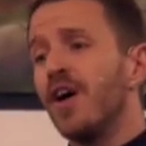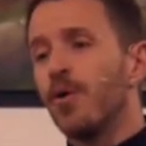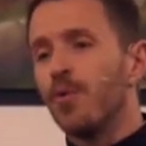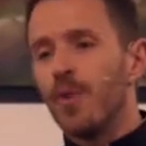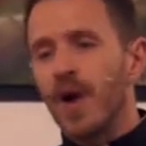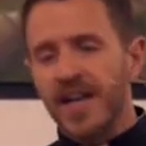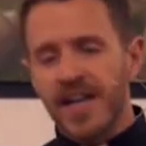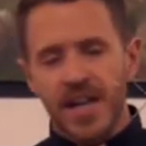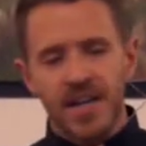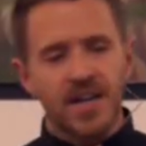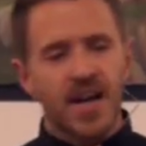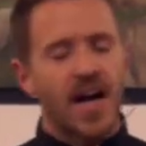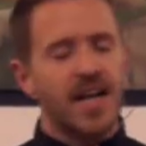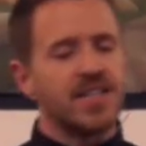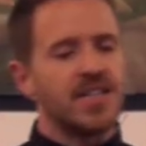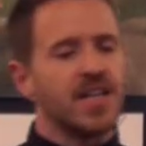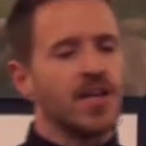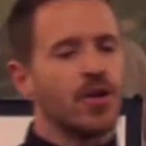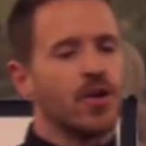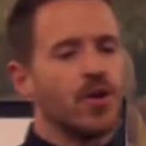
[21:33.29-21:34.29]

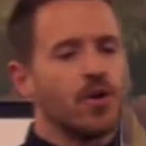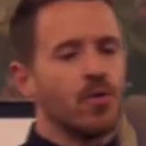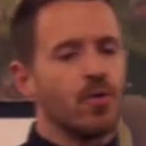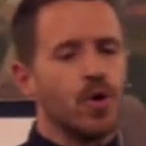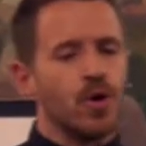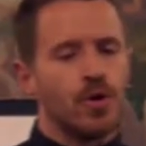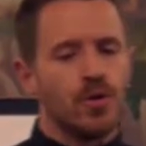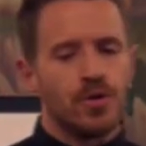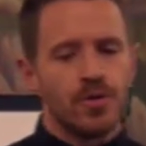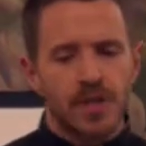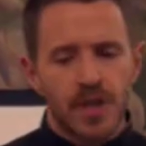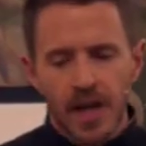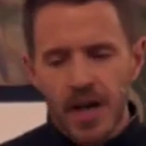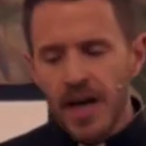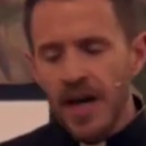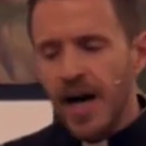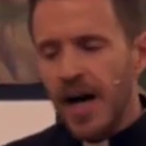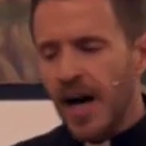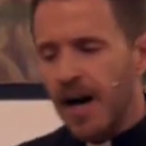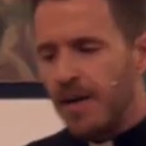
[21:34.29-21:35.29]
recognizing the wound
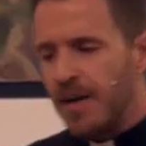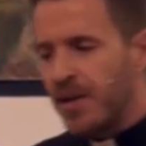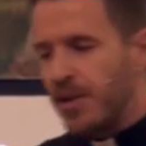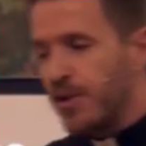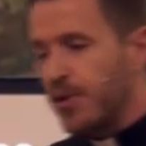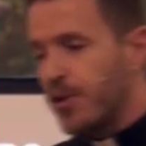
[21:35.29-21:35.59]
uh, and then